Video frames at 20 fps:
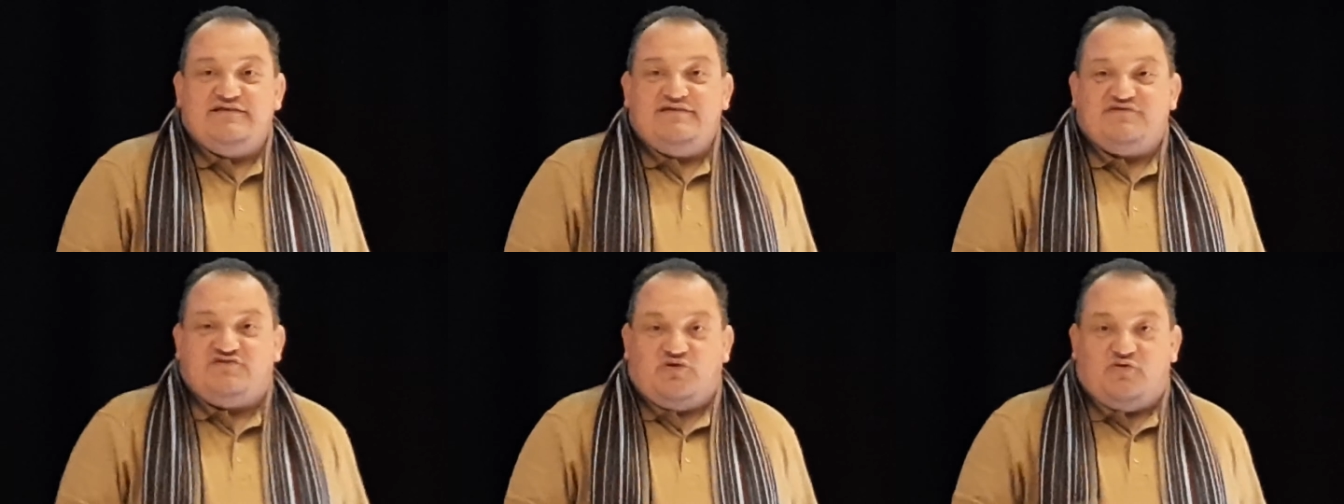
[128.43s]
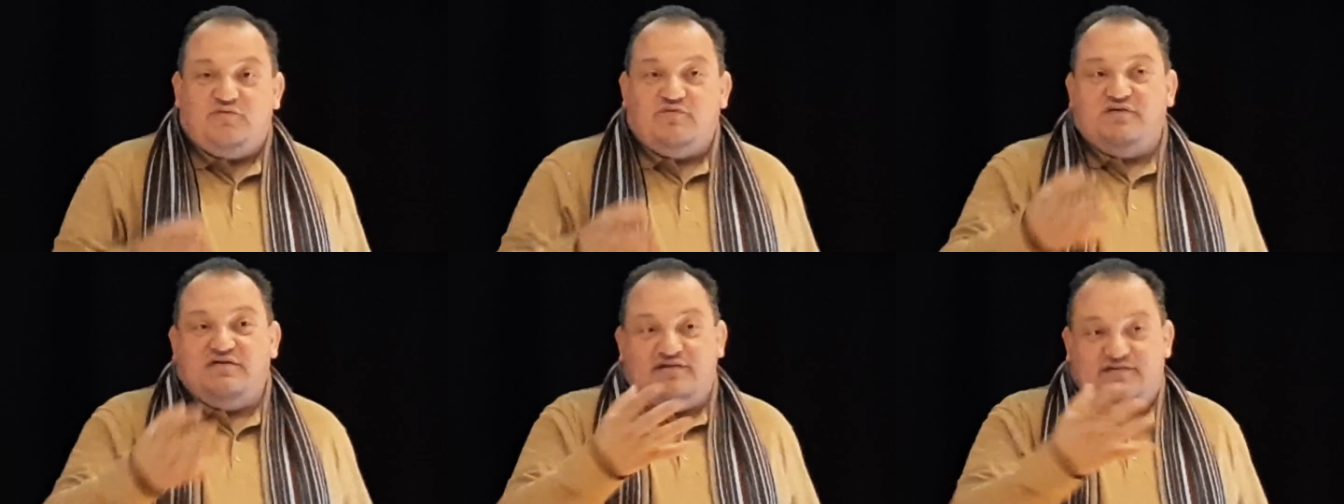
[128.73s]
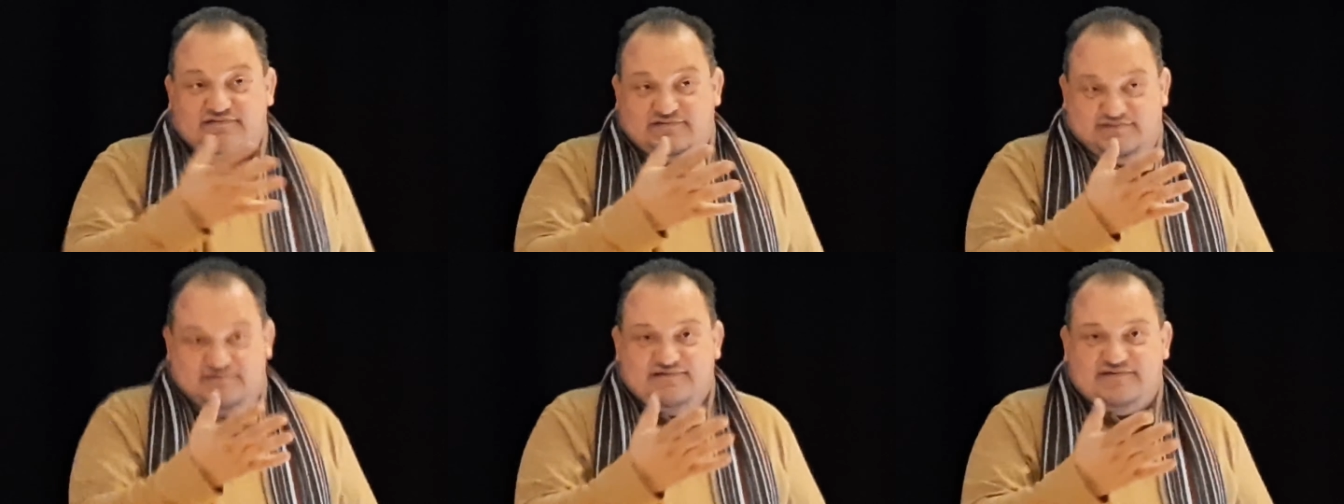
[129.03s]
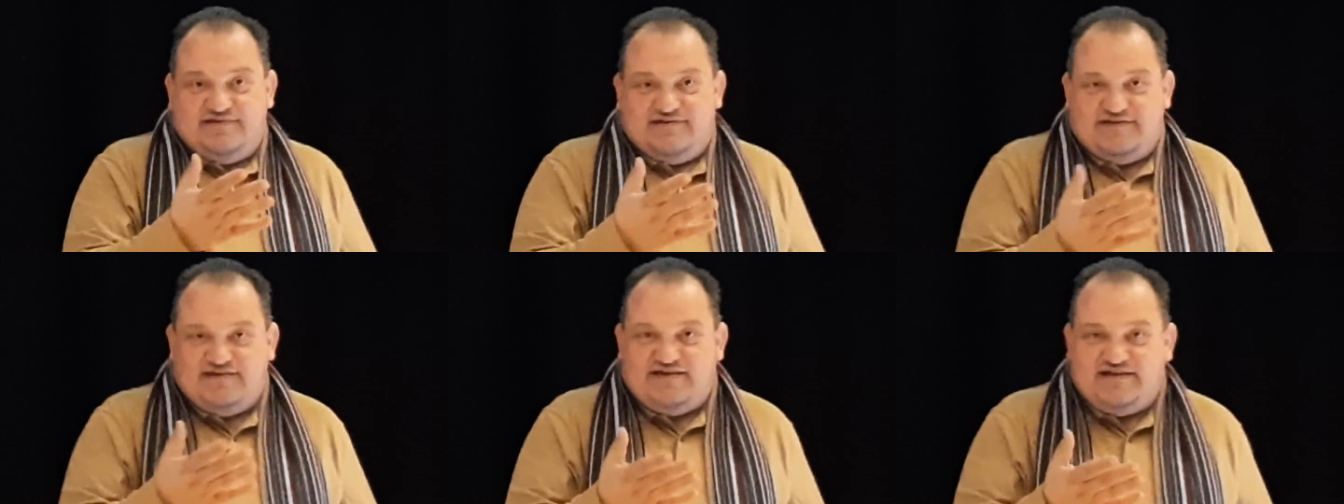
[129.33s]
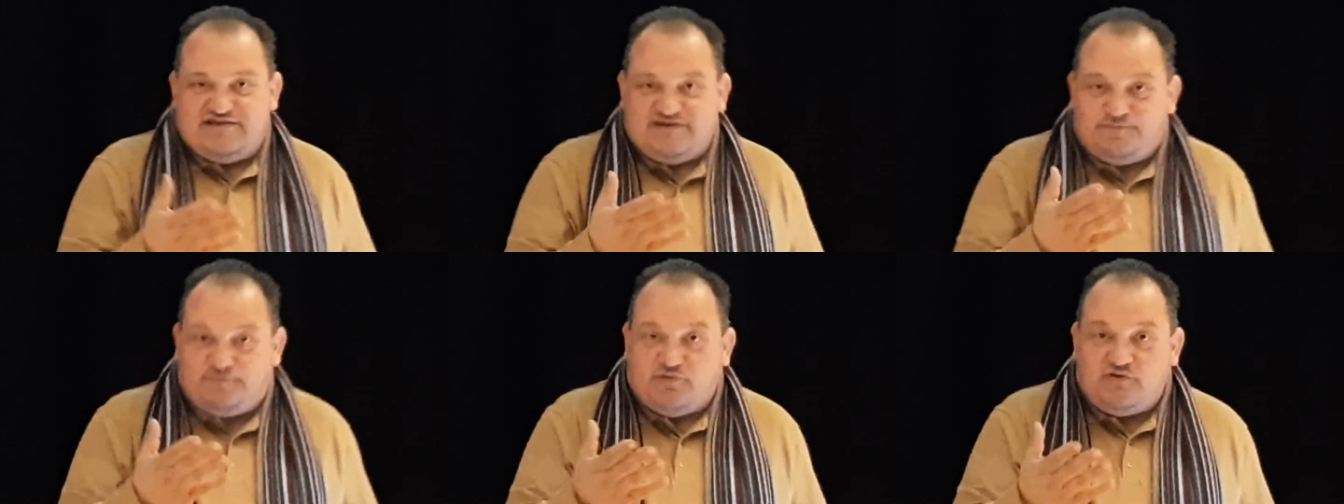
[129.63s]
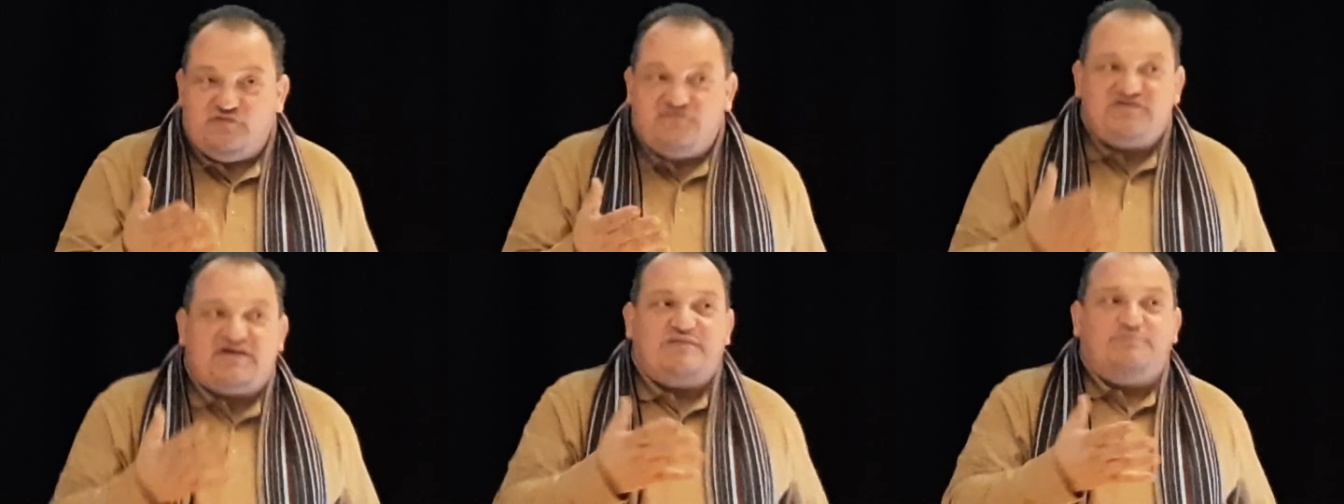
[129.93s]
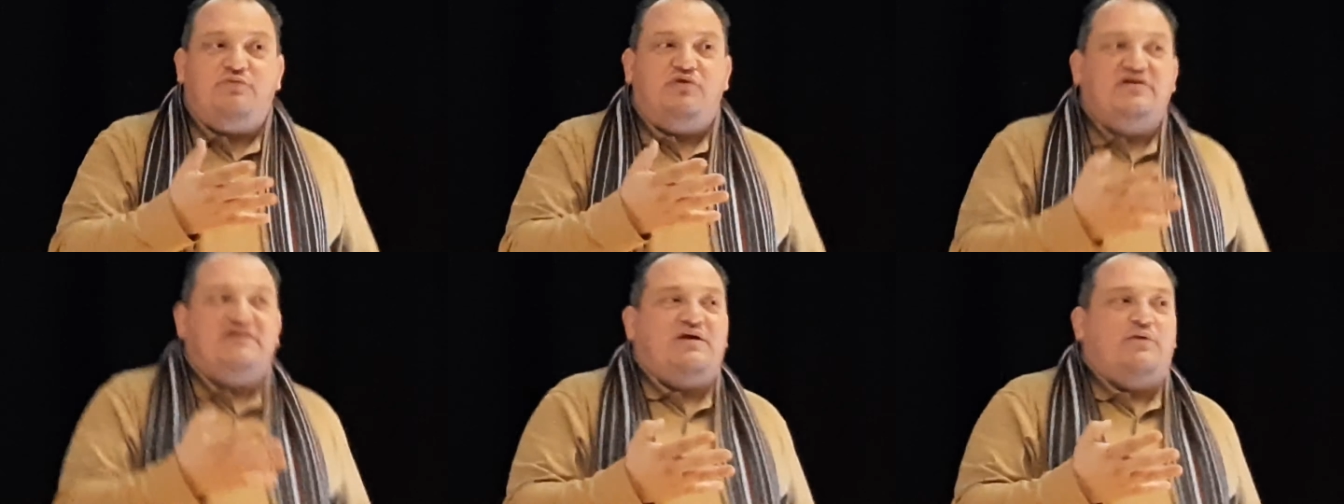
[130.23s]
So it proves
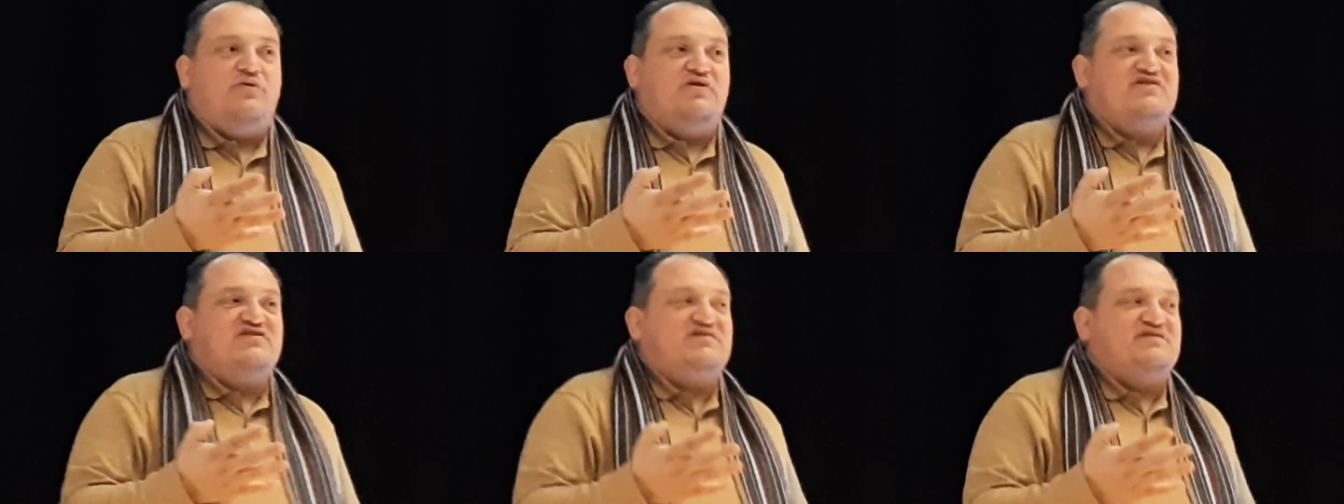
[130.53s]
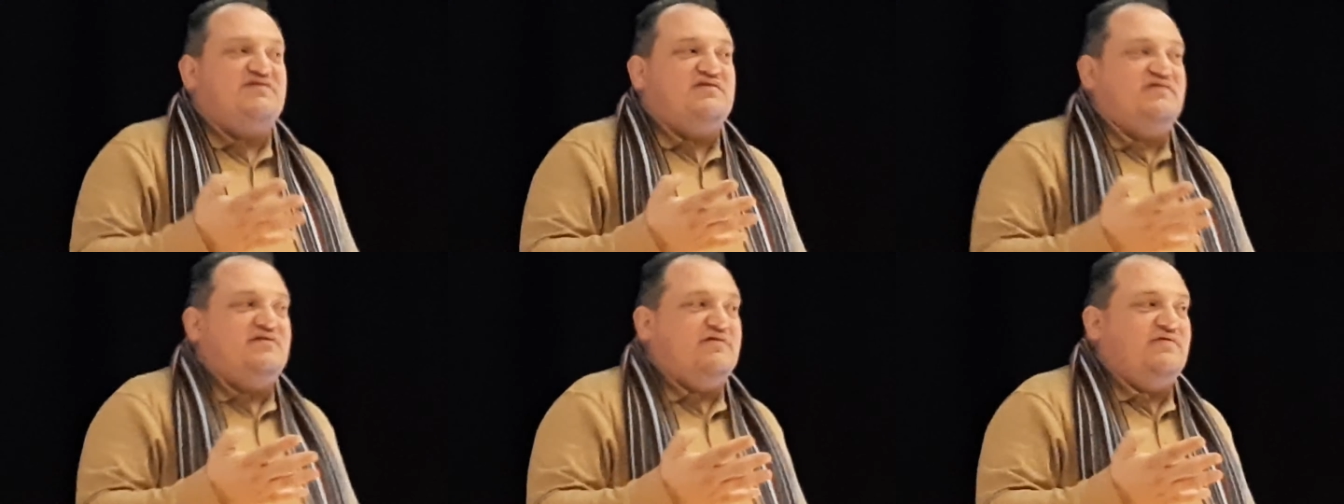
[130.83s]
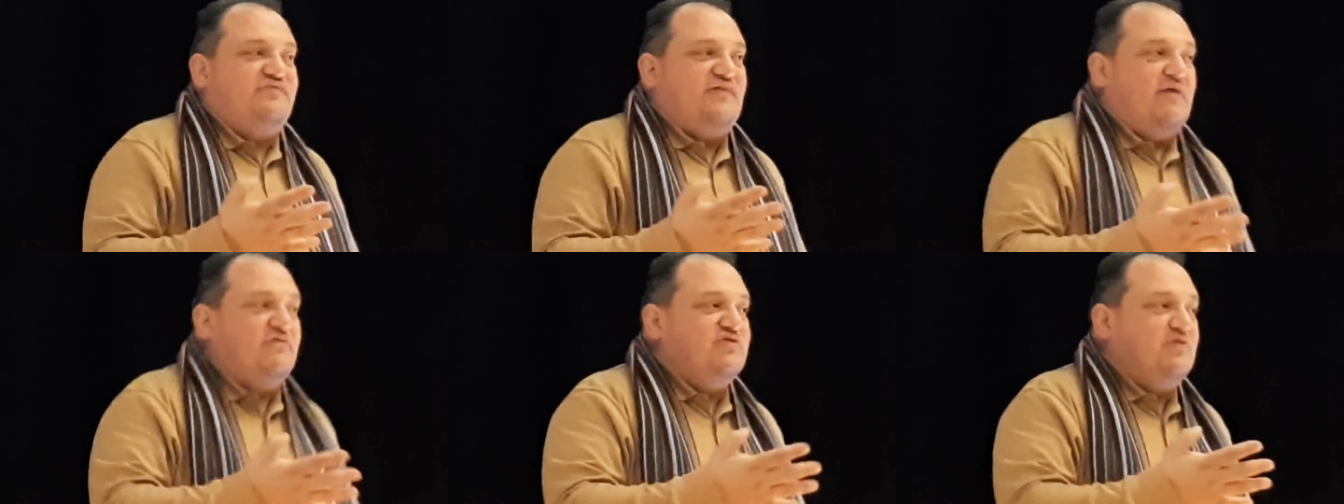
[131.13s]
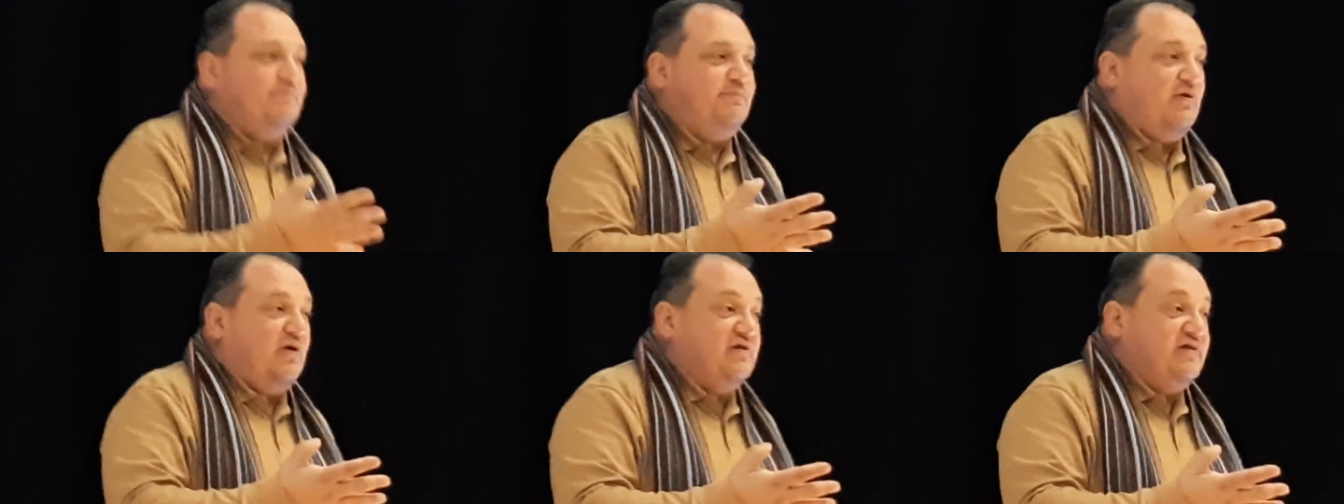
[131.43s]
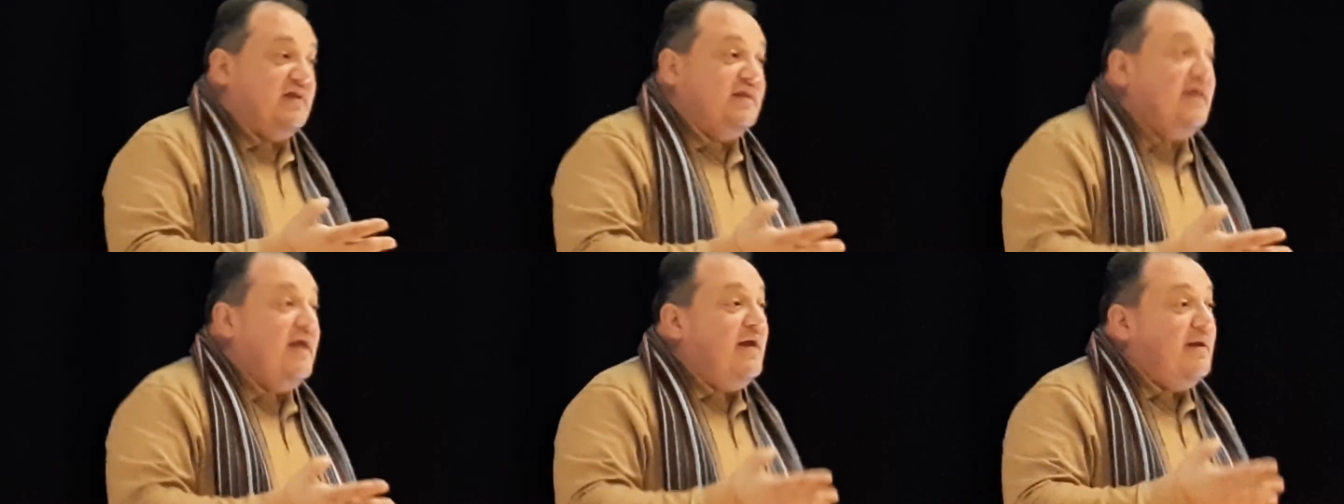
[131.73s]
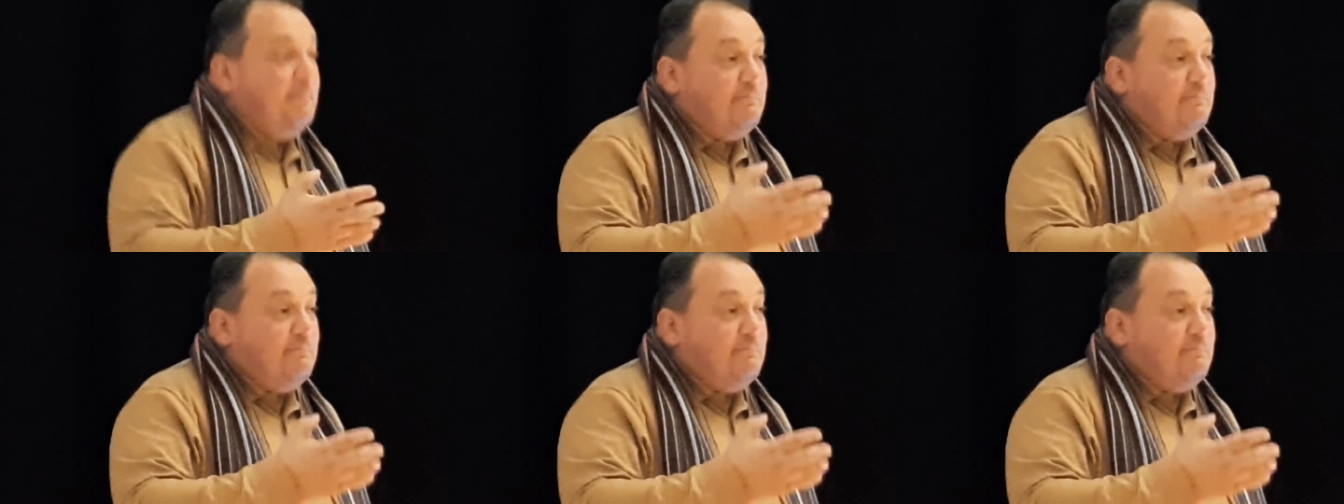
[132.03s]
that Malta was found important.